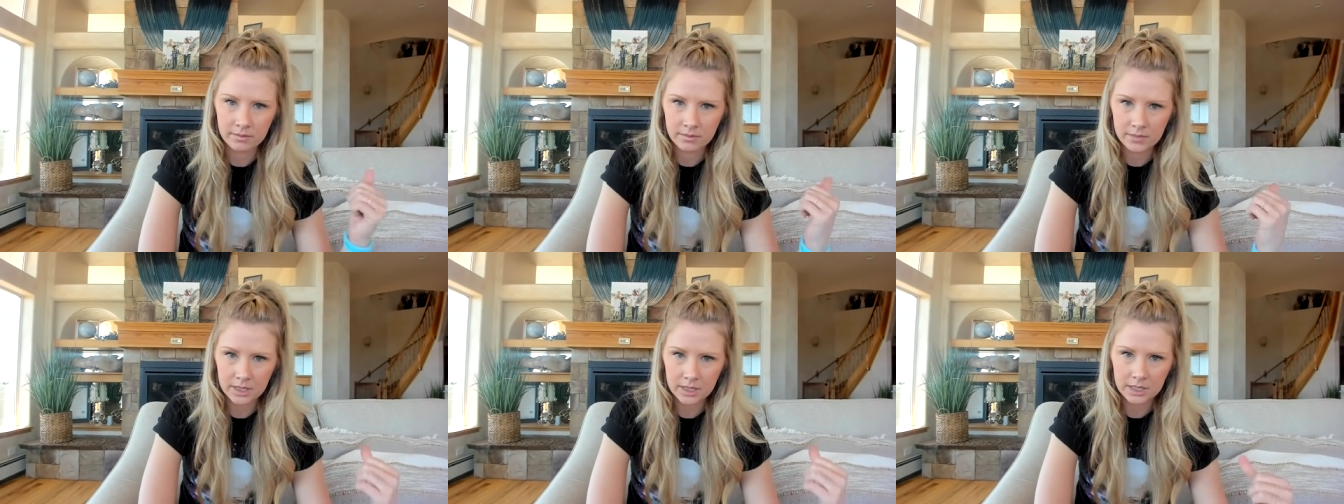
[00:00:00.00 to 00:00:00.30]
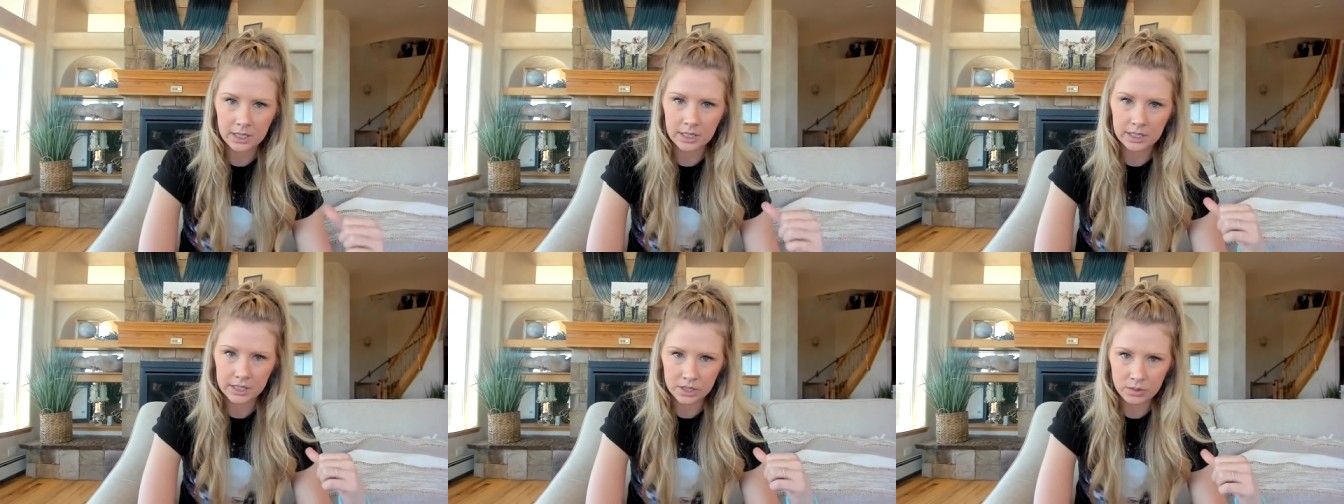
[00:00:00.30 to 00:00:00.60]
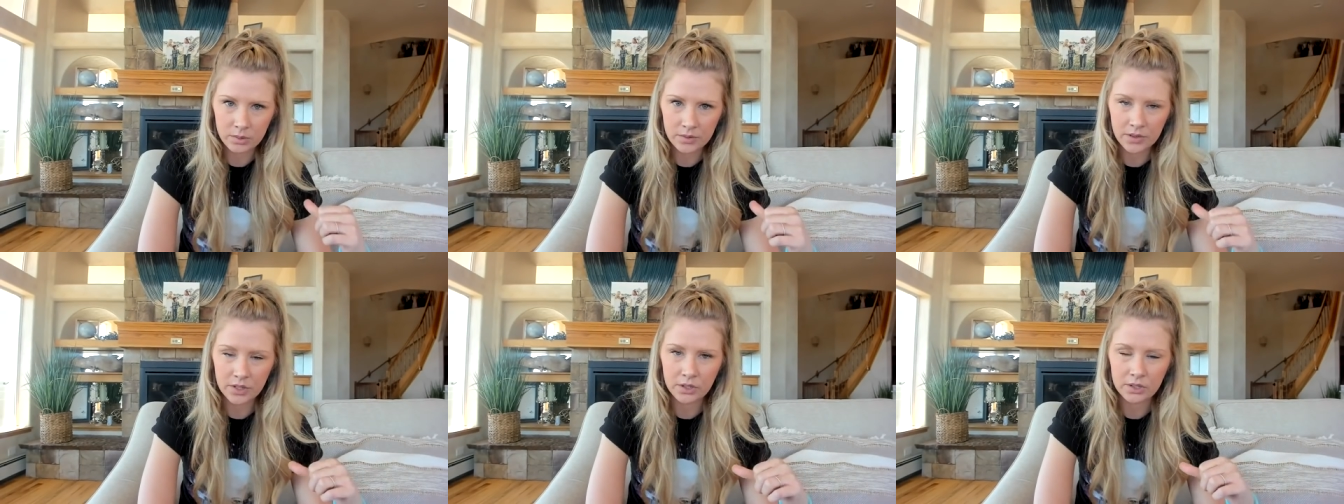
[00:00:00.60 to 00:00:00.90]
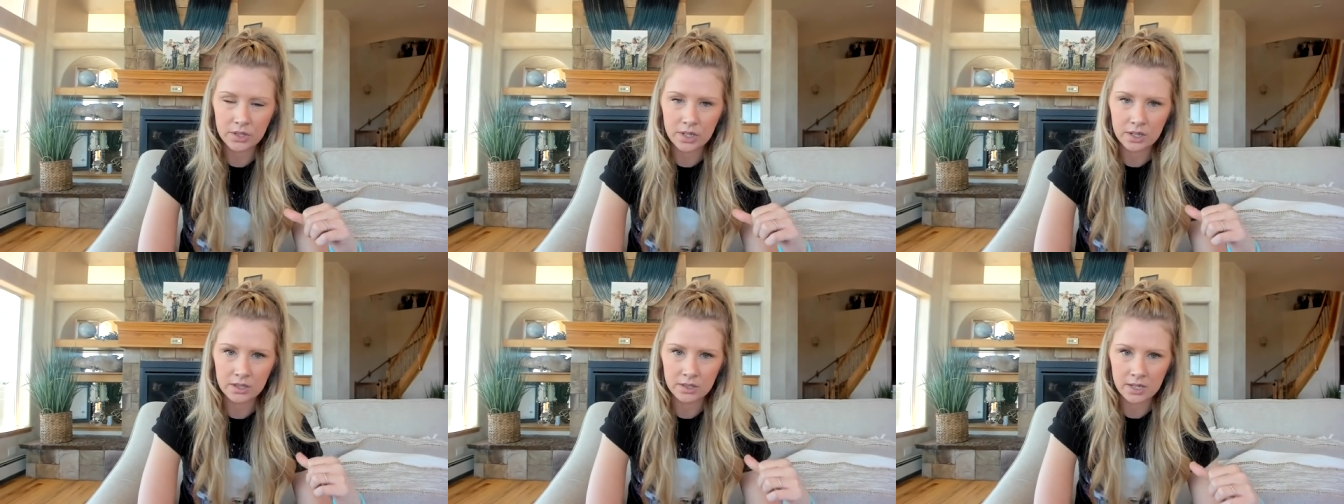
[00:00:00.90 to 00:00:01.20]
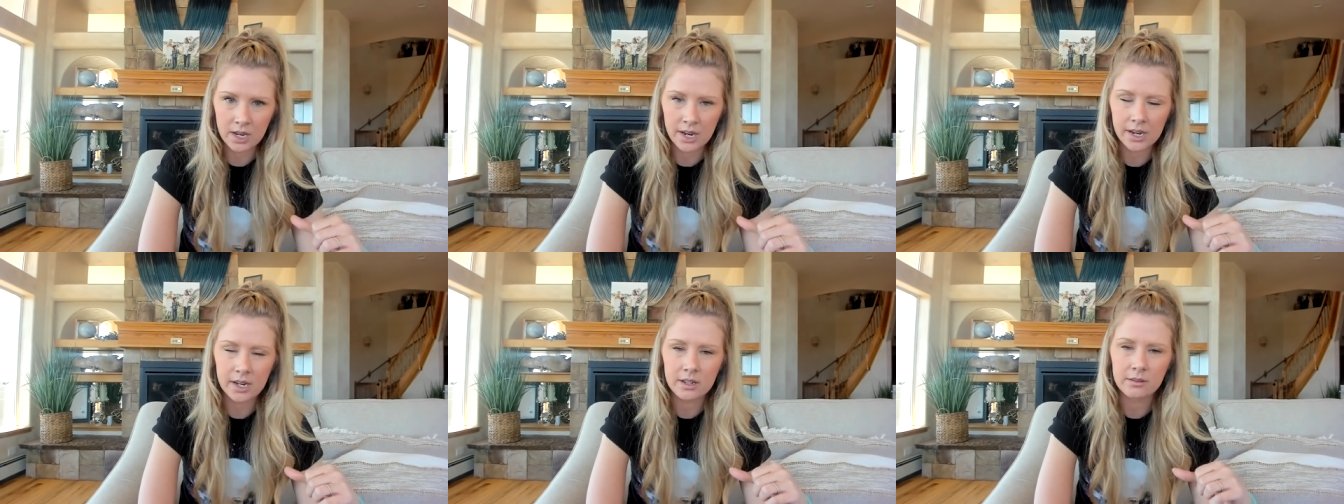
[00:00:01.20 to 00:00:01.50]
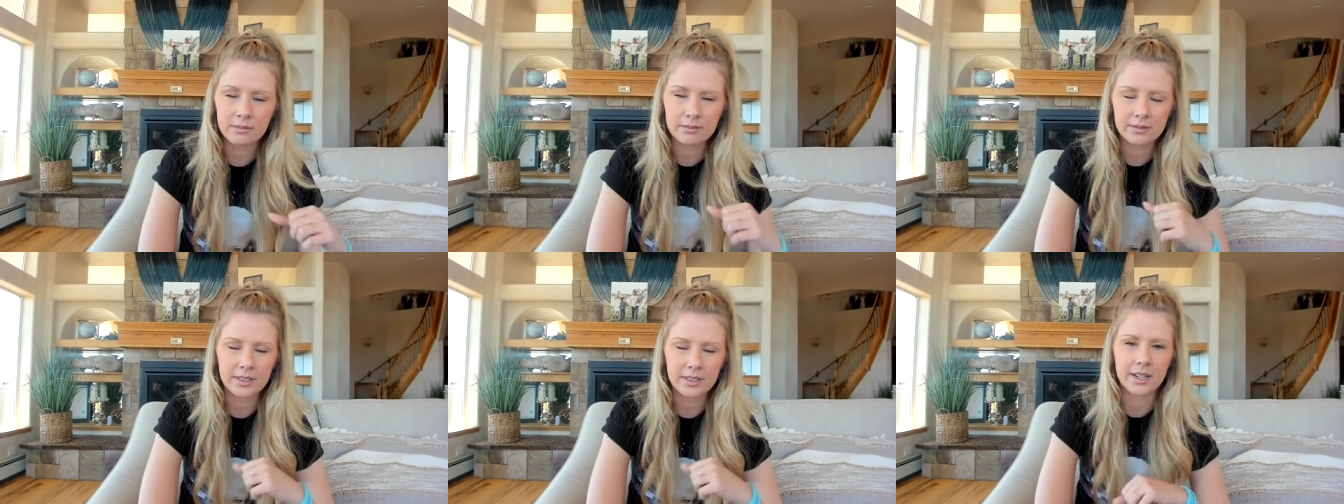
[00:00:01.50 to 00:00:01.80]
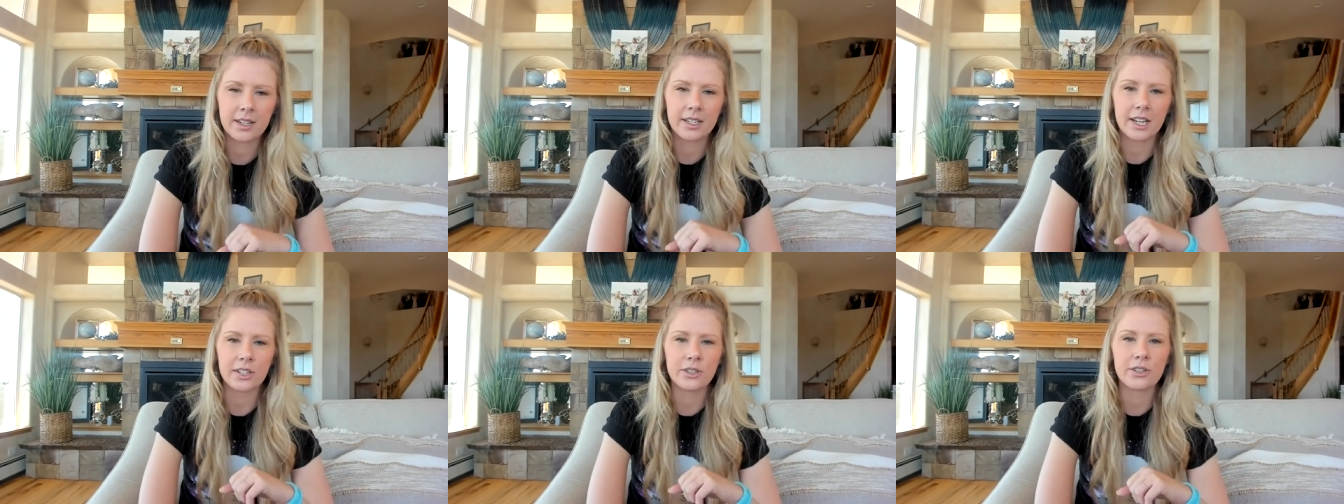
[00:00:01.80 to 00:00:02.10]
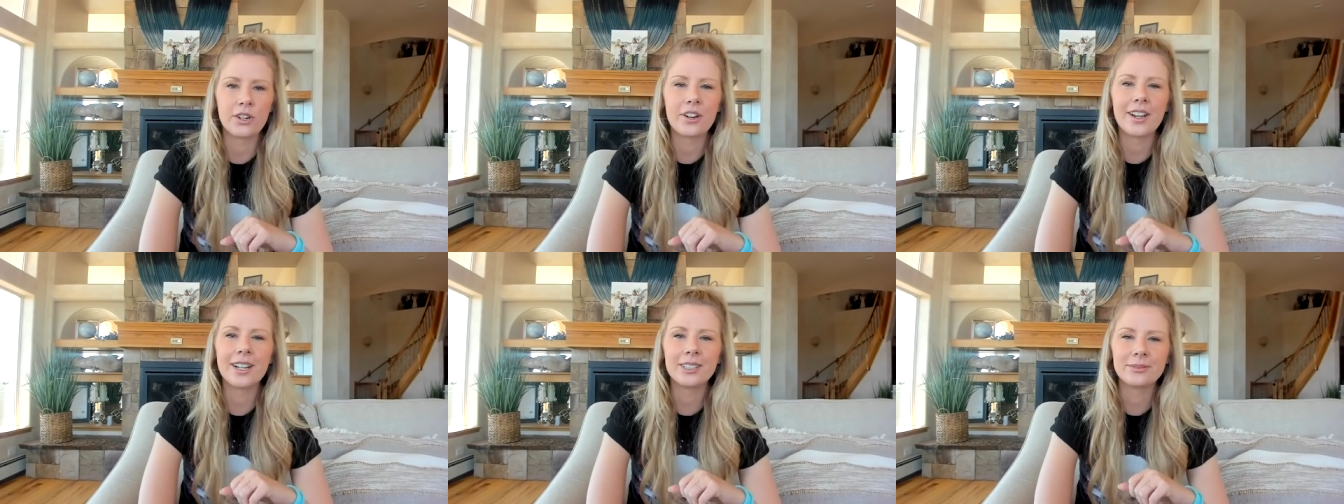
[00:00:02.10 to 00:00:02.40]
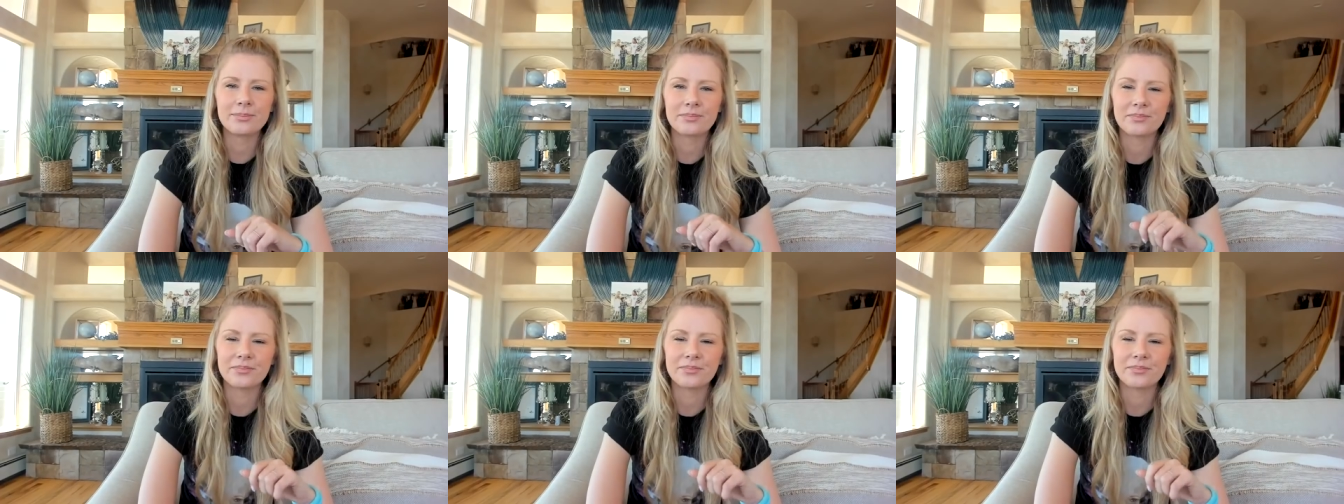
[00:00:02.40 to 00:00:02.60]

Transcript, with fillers: the littlest one that you saw, Zion, uh, yesterday.